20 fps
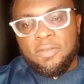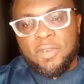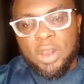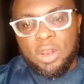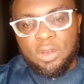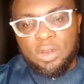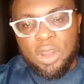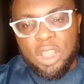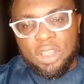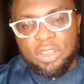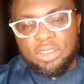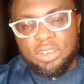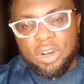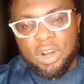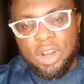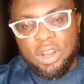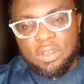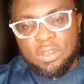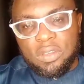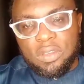fellow
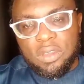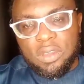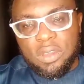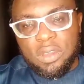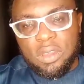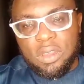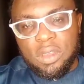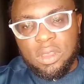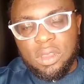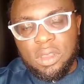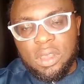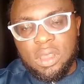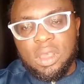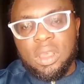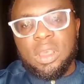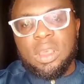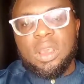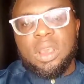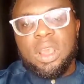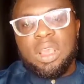Nigerians,
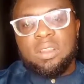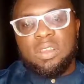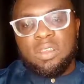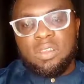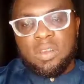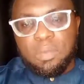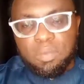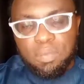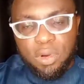it is